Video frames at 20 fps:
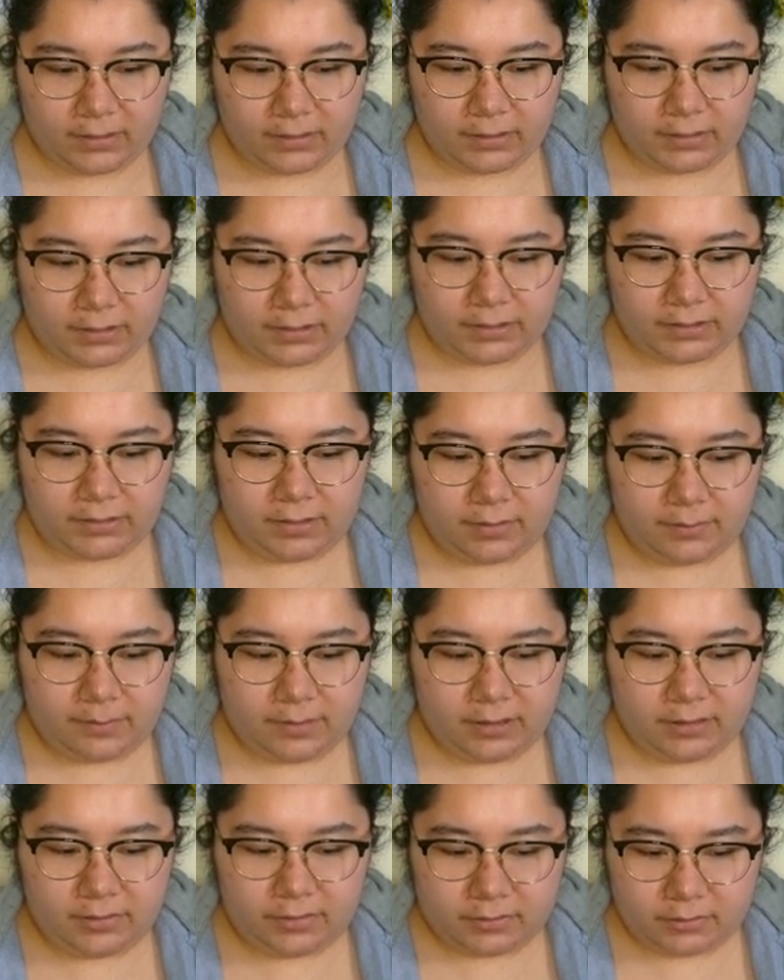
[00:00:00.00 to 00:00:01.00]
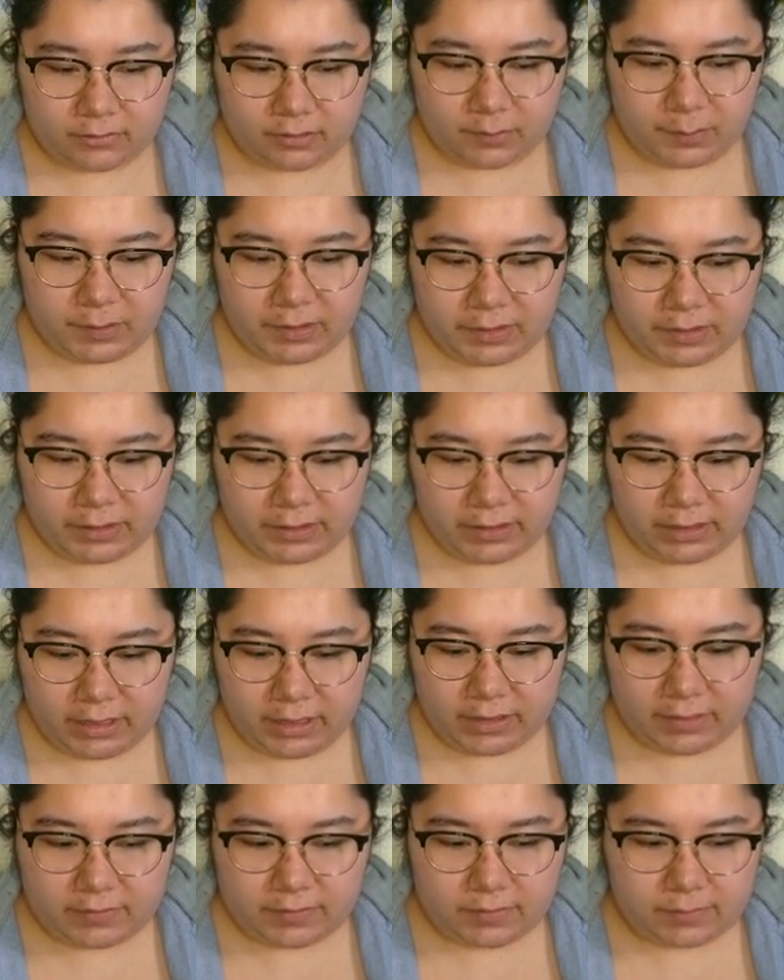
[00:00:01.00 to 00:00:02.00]
Like, you're not being discriminated
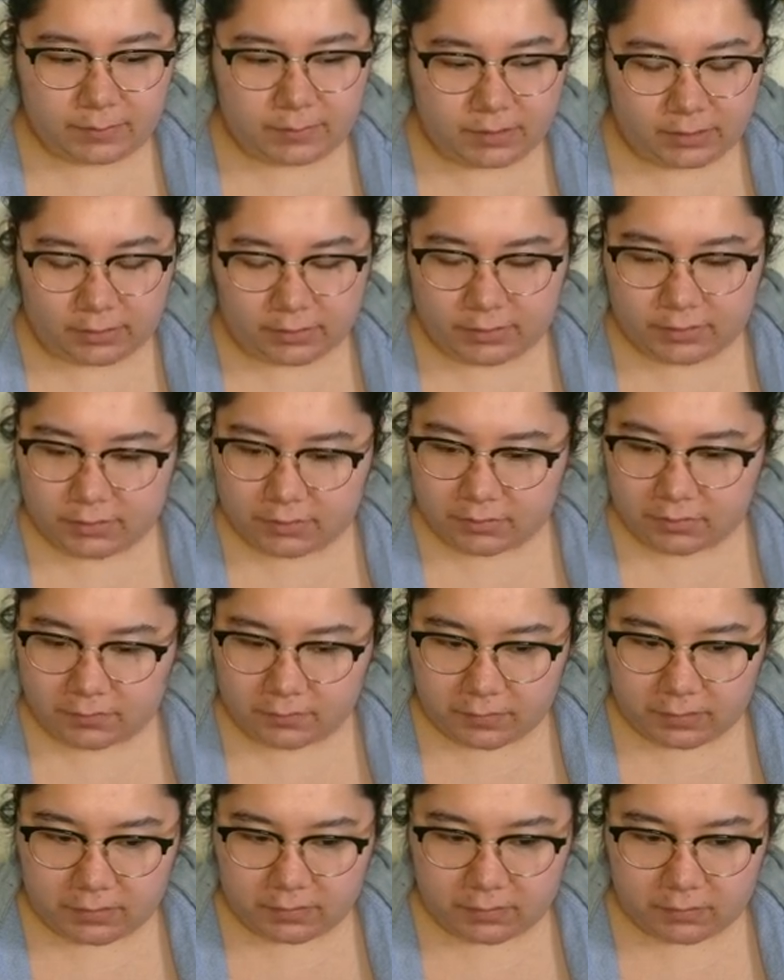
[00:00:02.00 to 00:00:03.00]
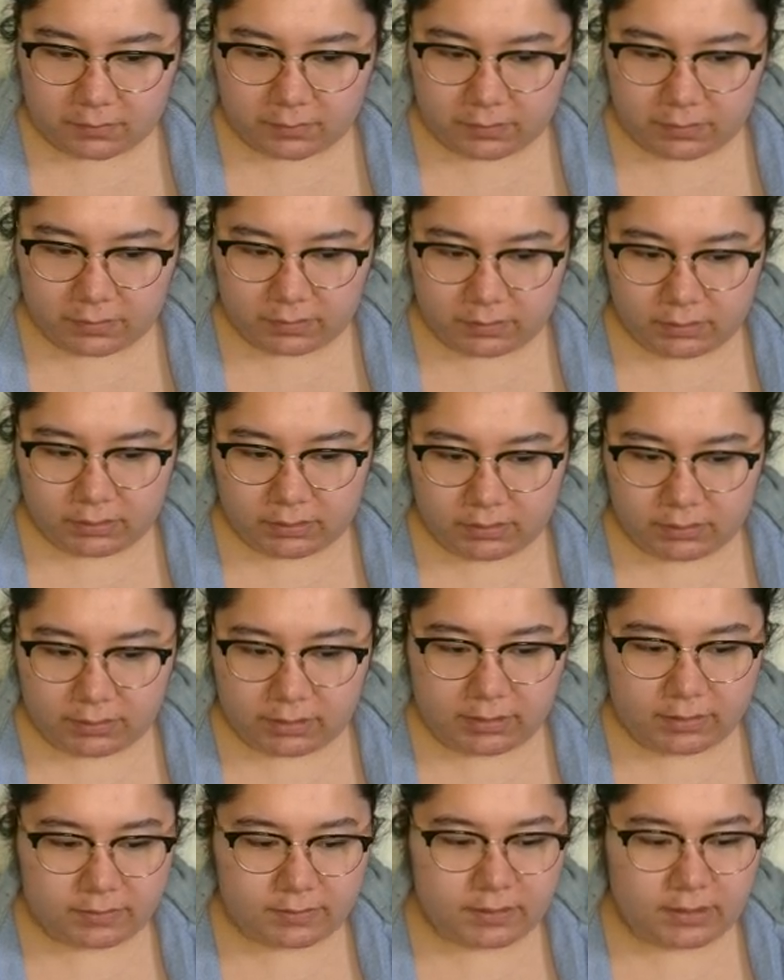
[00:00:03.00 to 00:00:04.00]
against because you're a VTuber.
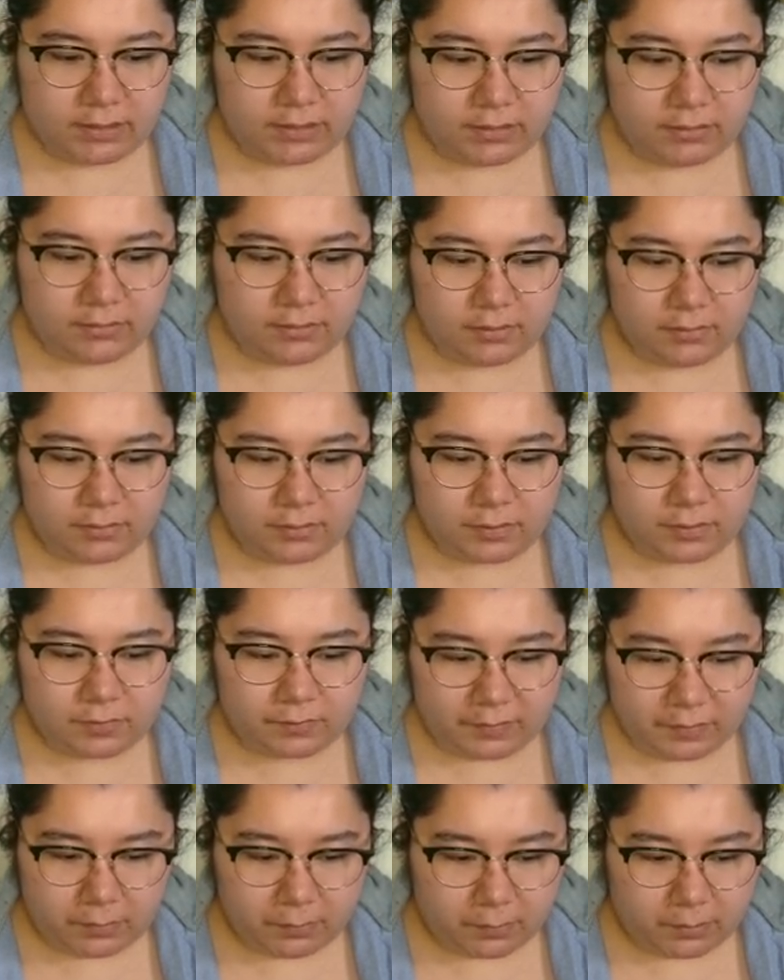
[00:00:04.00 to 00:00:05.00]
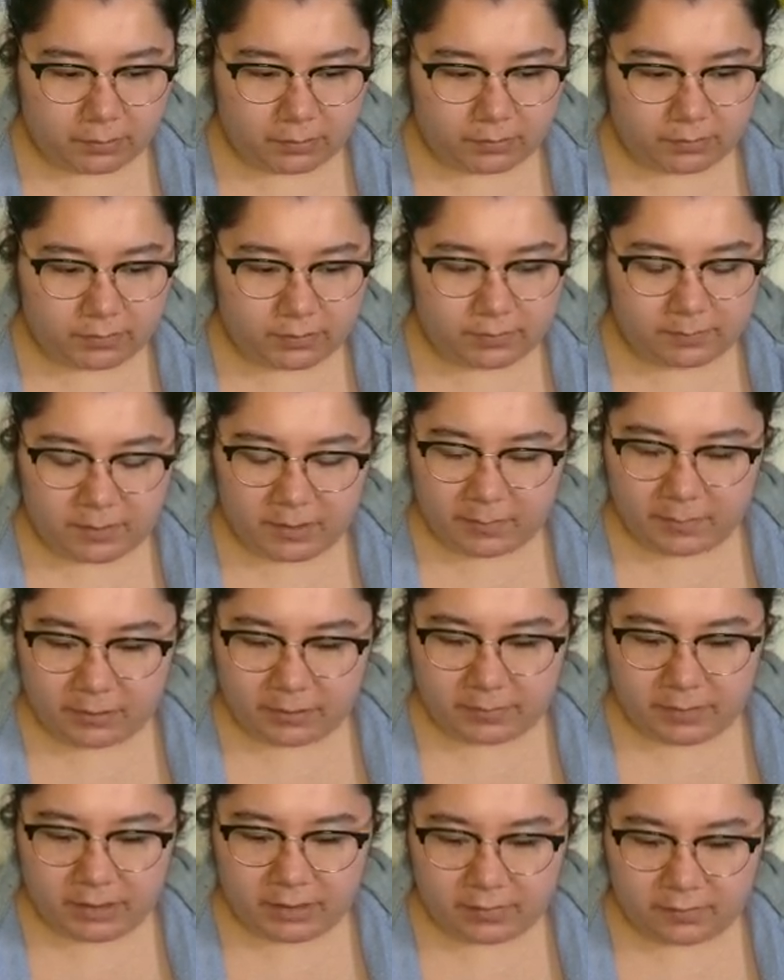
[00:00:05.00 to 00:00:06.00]
Like, it's not like you go into the real world and people
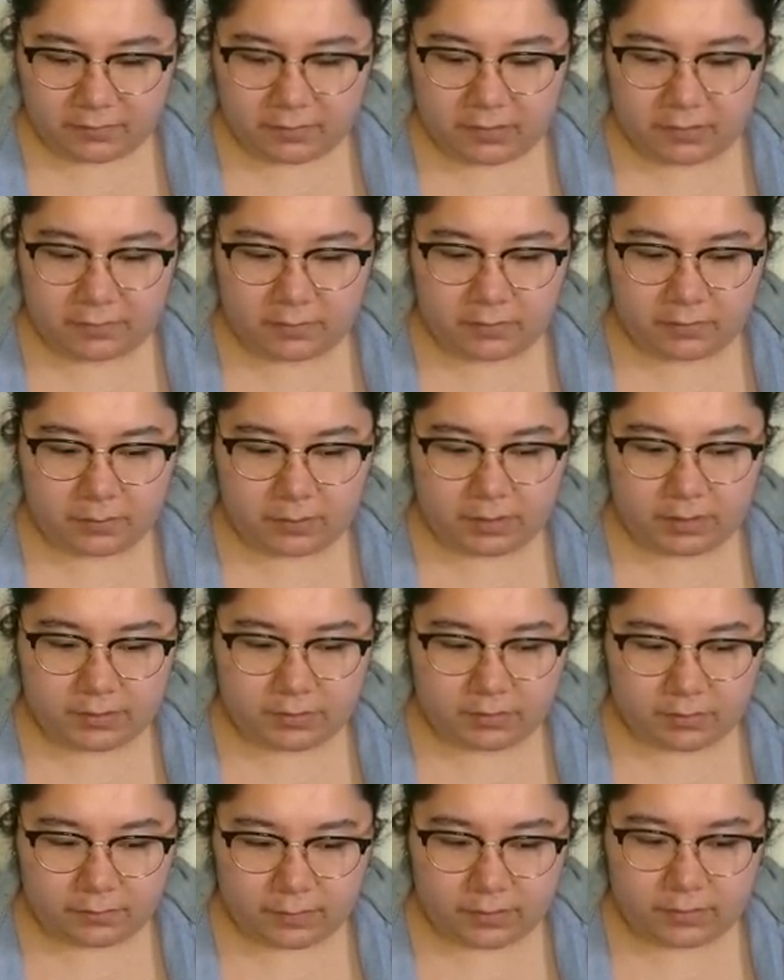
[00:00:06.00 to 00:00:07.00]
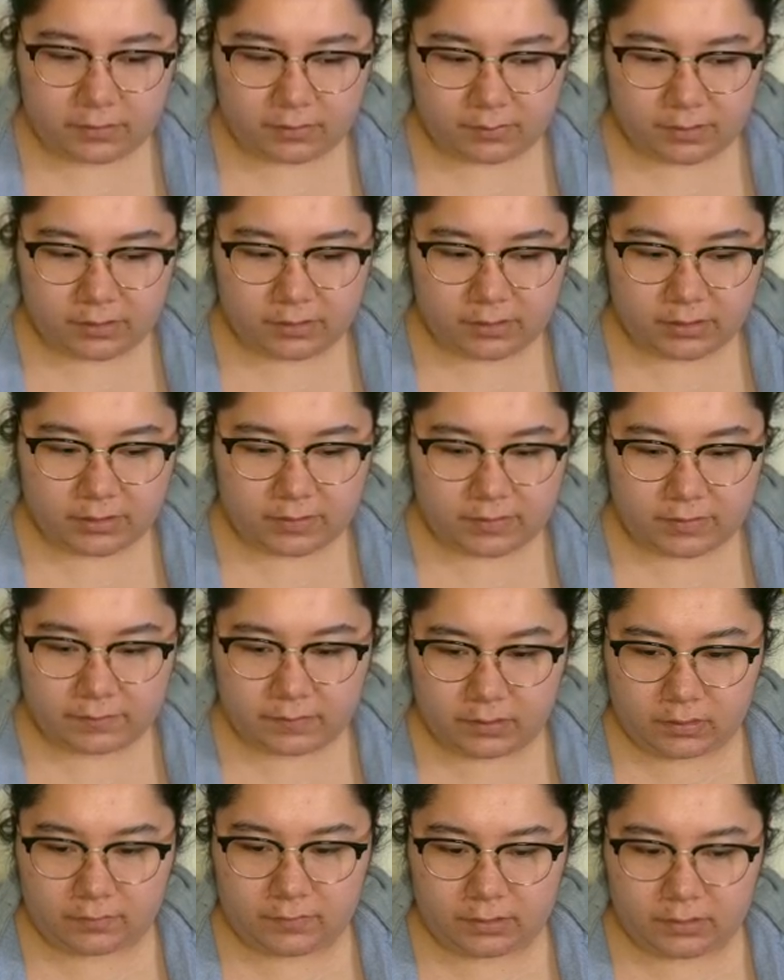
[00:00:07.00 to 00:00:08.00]
are making fun of you because you're a VTuber. Because if
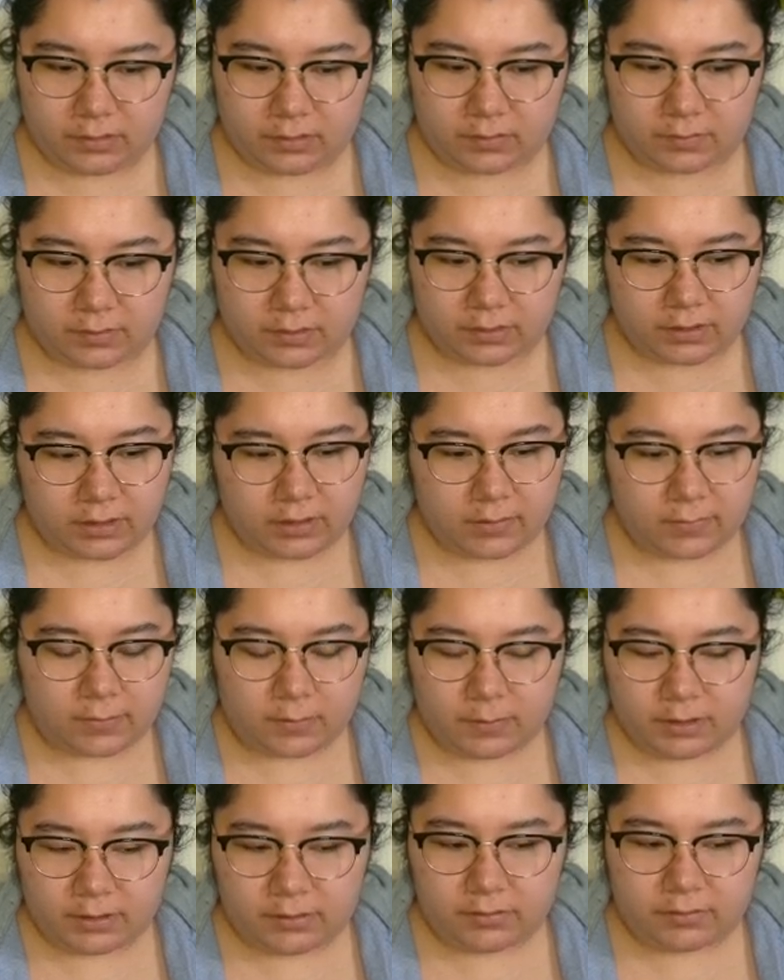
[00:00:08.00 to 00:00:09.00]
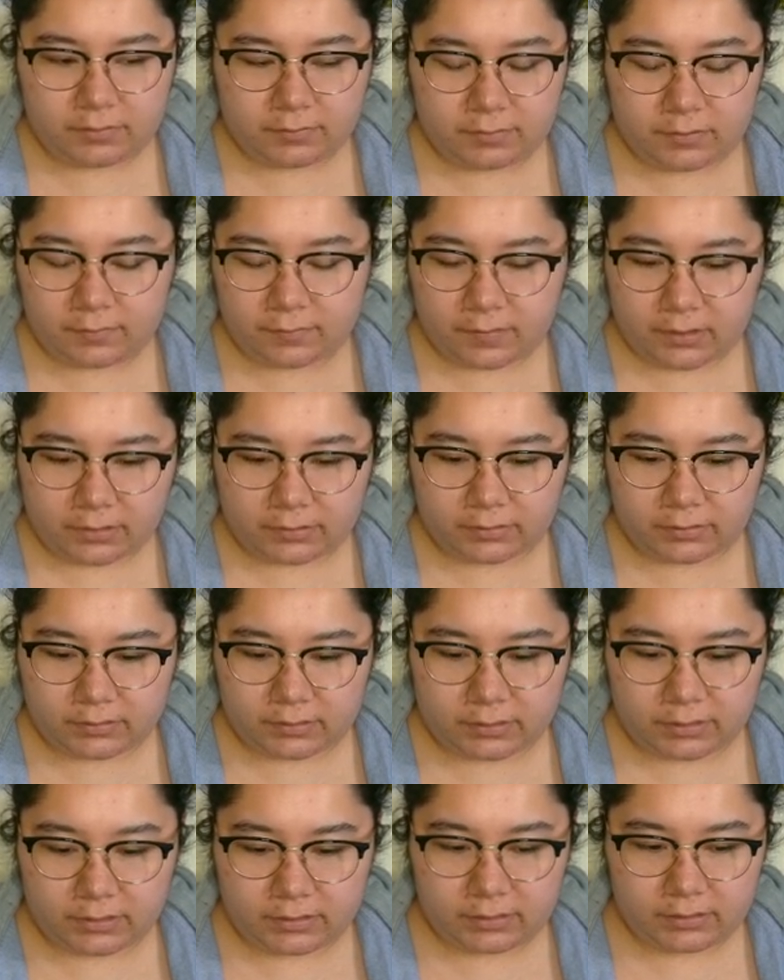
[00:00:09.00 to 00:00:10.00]
you're a VTuber, nobody knows what you fucking look
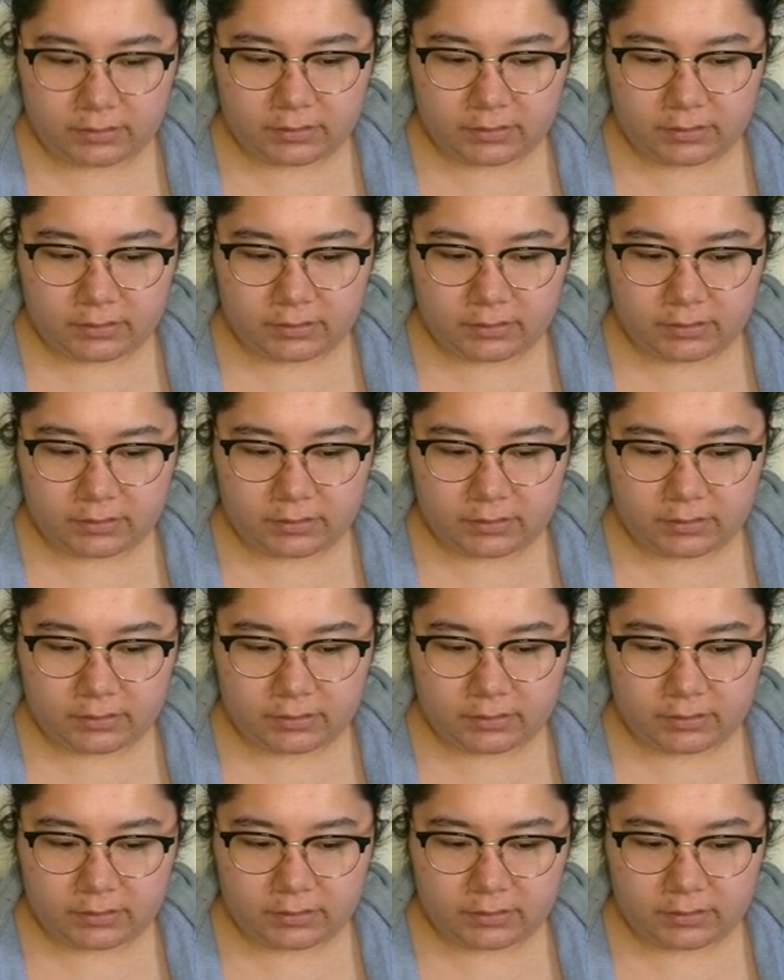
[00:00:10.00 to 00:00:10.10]
like